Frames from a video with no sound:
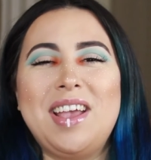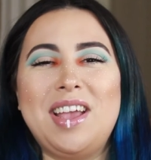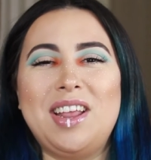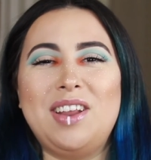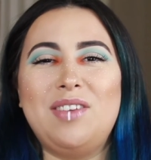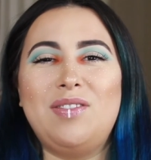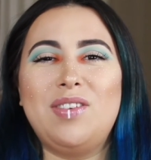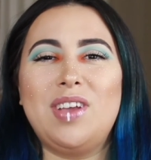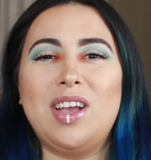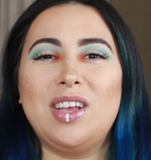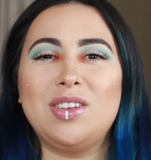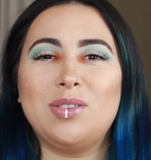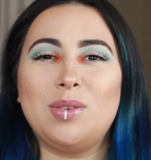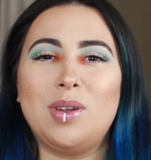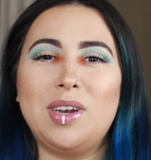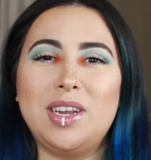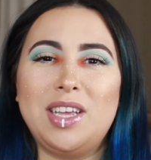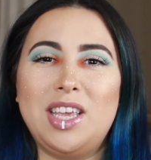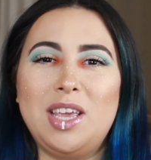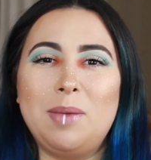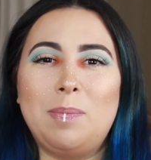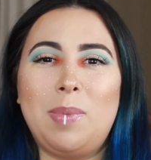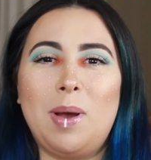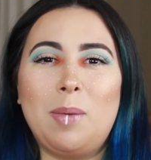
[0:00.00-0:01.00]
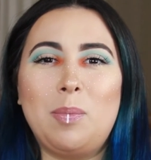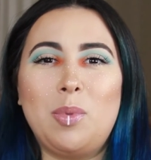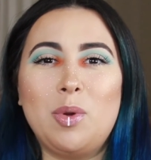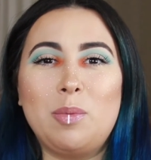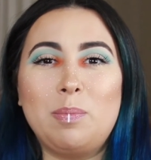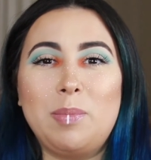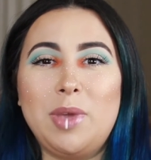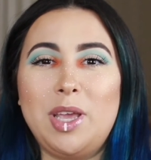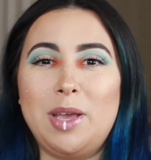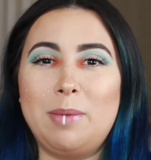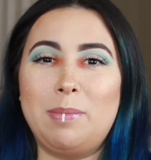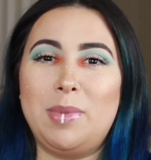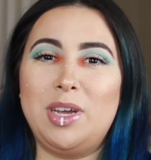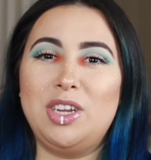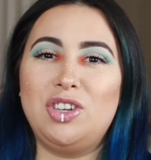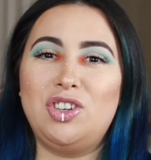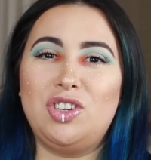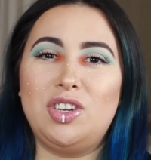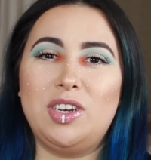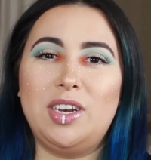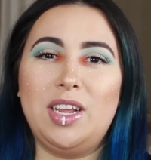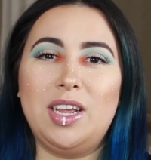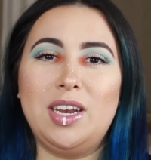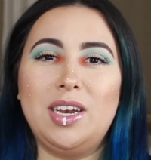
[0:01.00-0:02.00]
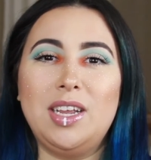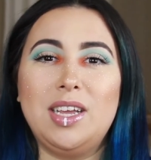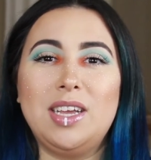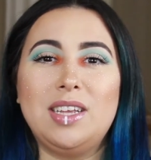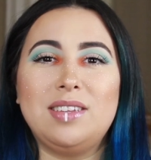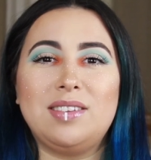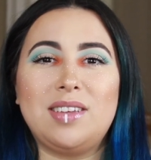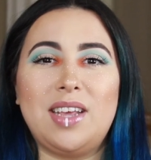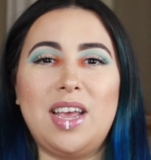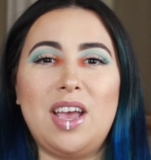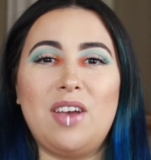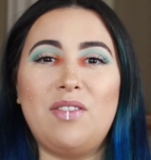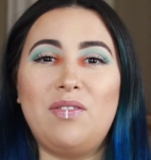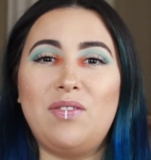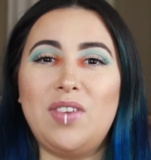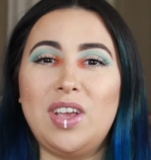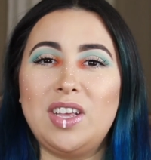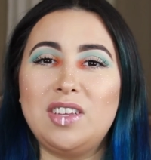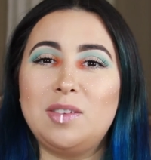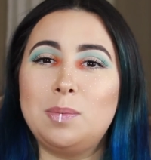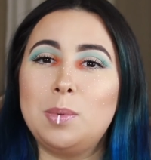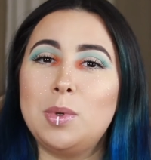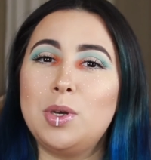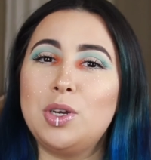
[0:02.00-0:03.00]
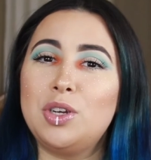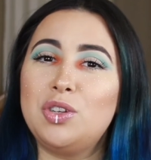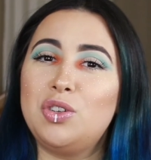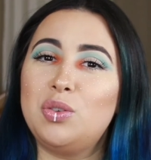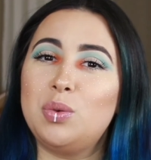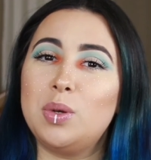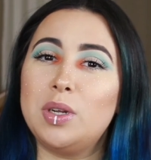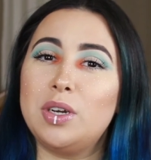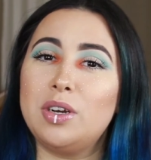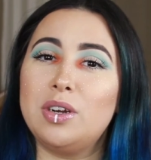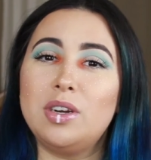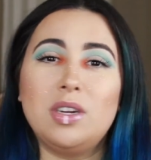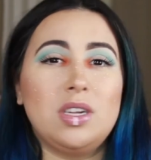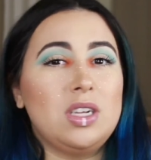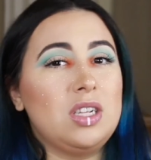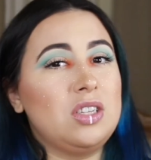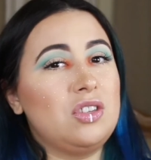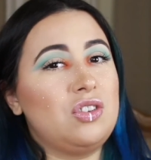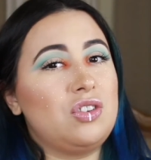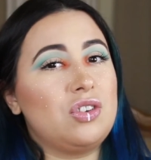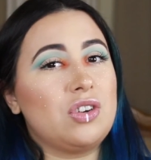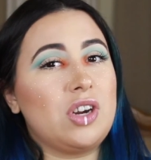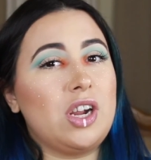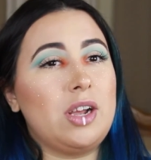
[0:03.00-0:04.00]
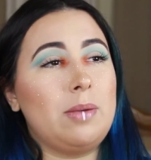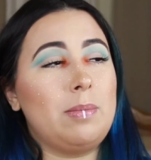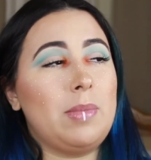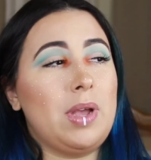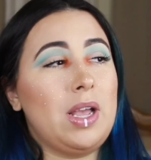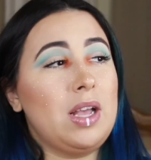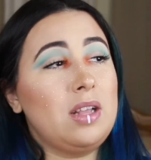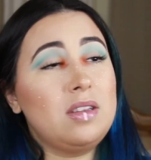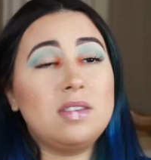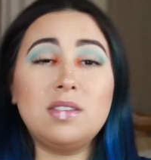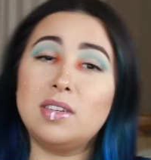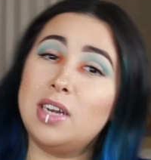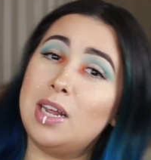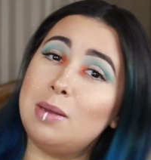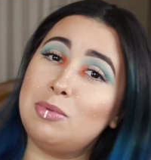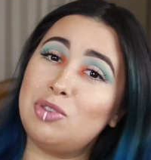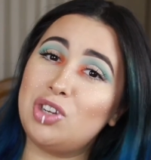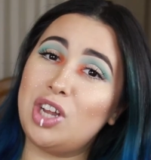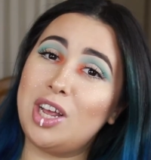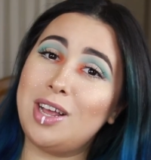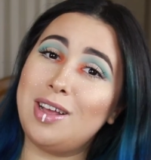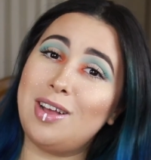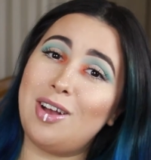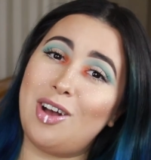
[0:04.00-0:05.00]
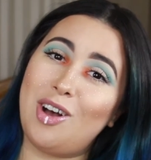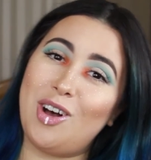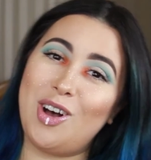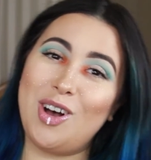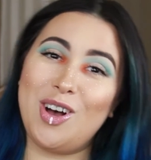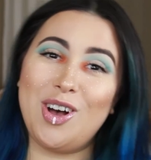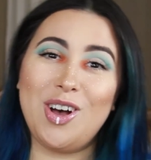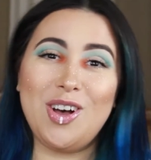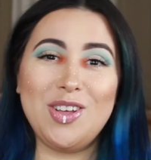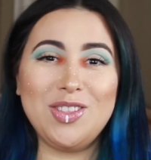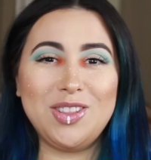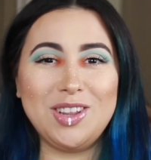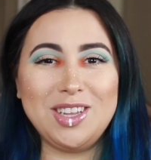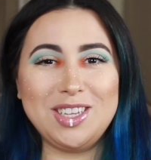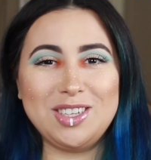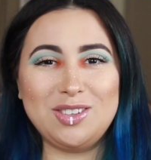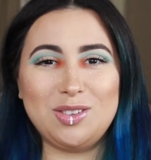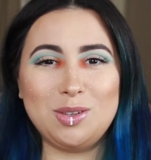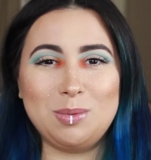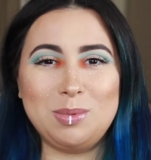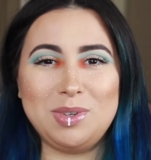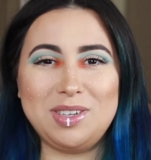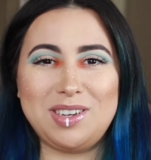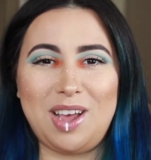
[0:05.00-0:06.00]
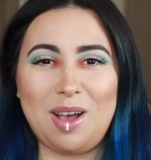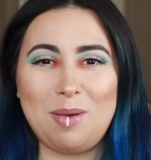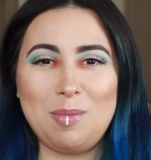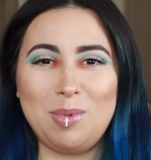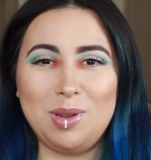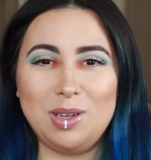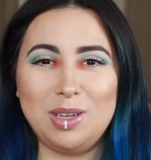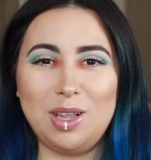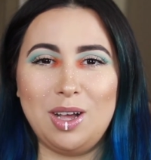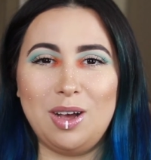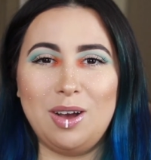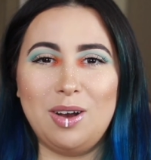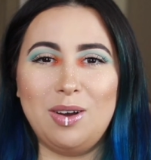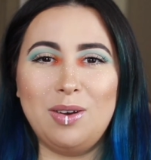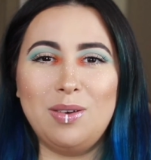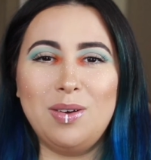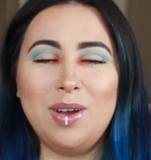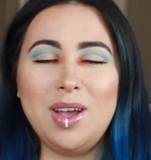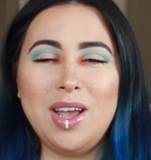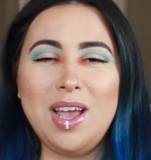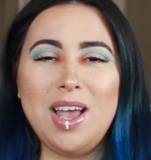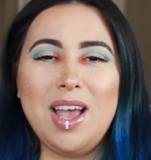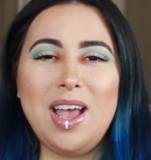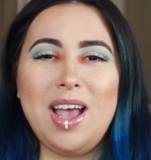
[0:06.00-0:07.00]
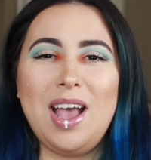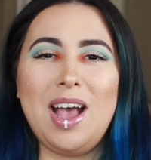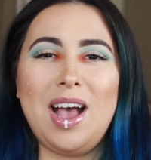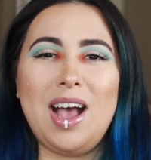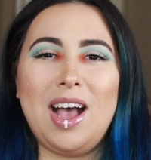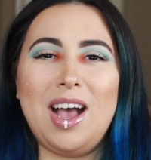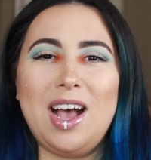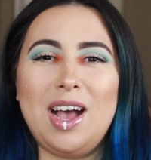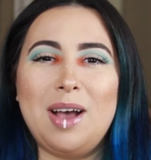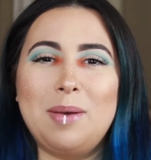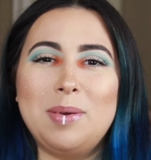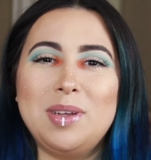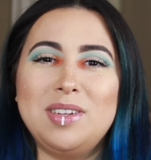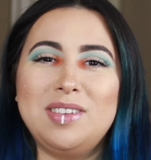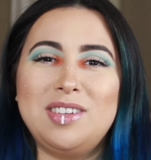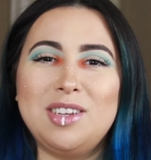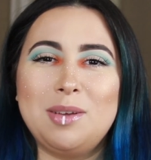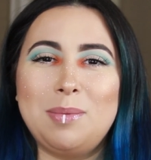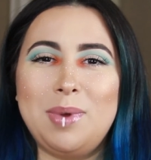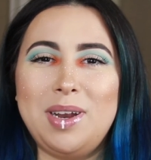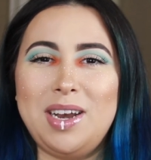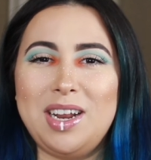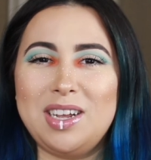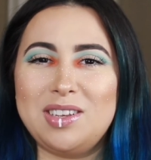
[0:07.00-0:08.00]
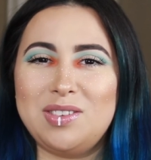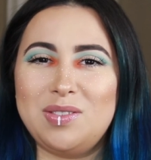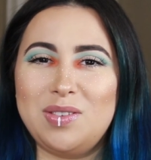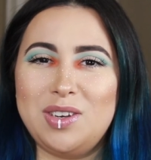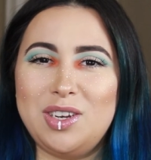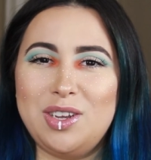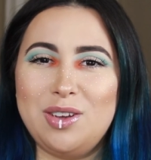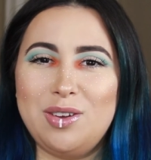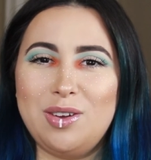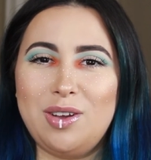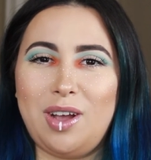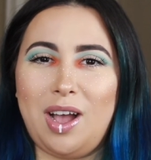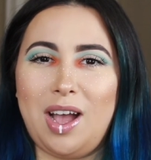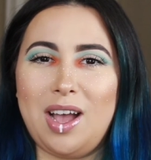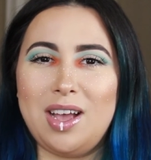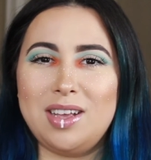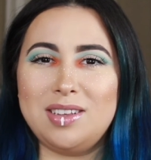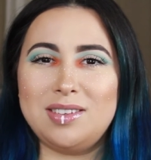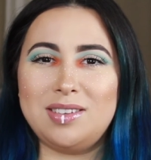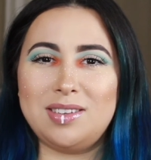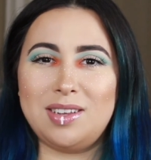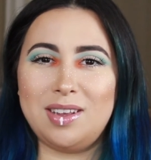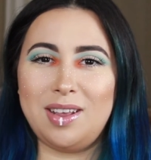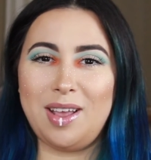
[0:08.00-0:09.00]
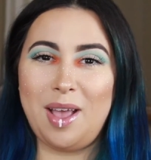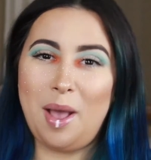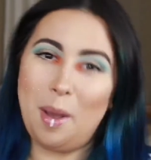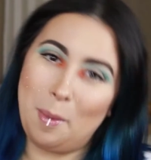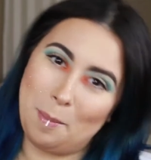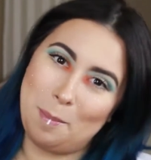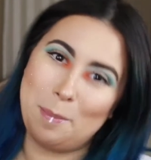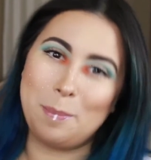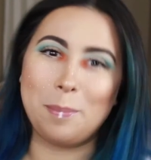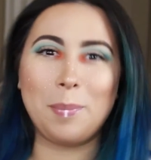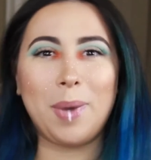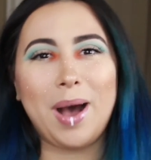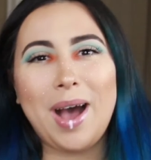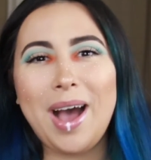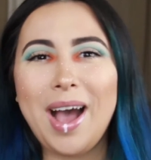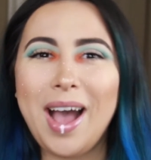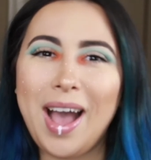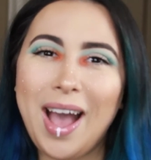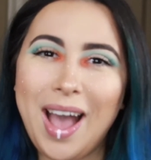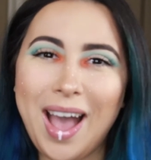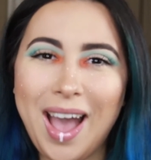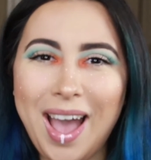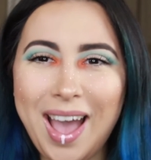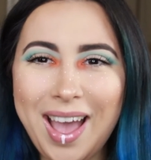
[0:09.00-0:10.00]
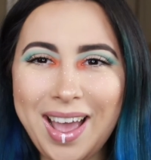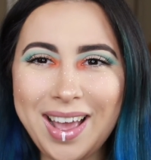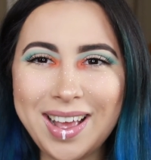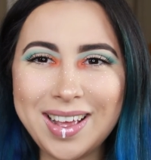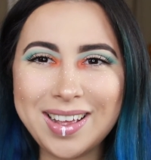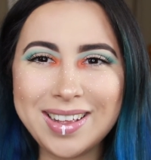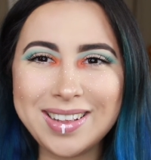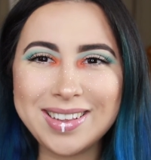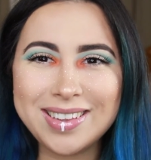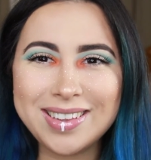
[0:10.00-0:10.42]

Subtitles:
And if you guys want to keep up with me and my shenanigans, I have Facebook, Twitter, Instagram, and Snapchat. All the links will be down below. Until my next video, guys. Bye!